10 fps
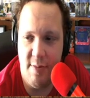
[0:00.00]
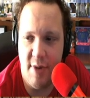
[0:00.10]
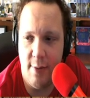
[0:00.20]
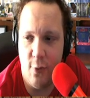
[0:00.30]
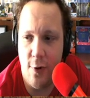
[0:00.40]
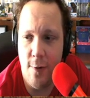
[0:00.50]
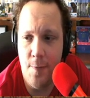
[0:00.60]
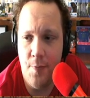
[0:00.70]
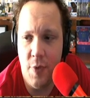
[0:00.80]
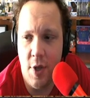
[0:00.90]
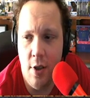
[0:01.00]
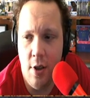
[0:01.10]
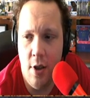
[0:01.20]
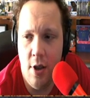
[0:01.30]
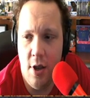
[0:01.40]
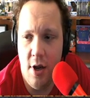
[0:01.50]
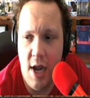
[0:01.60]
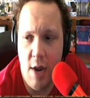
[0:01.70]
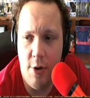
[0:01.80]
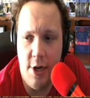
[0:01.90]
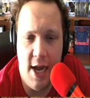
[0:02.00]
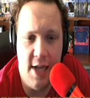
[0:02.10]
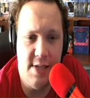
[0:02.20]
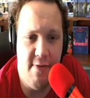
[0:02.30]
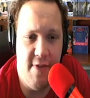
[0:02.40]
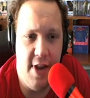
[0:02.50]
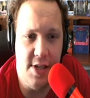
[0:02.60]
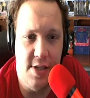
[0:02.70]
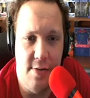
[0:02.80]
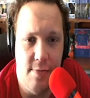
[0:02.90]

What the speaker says: anymore. Now we're going to add some effects.